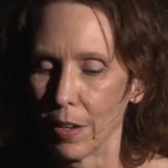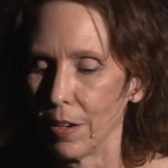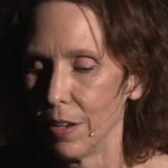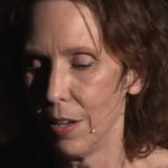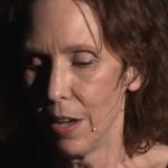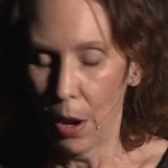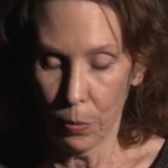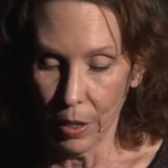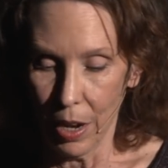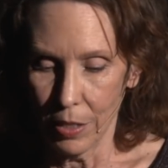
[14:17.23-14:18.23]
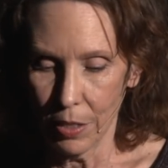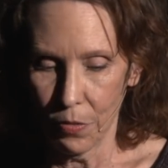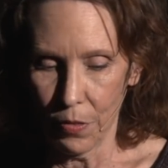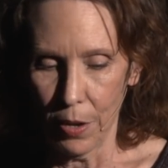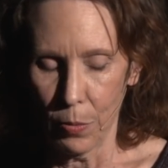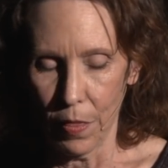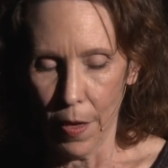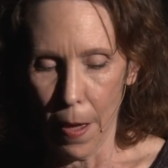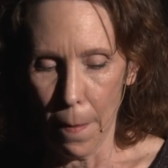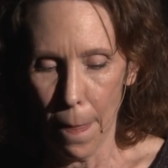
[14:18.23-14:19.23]
and I really identified with
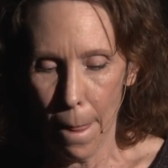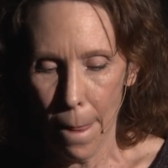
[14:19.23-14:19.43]
that.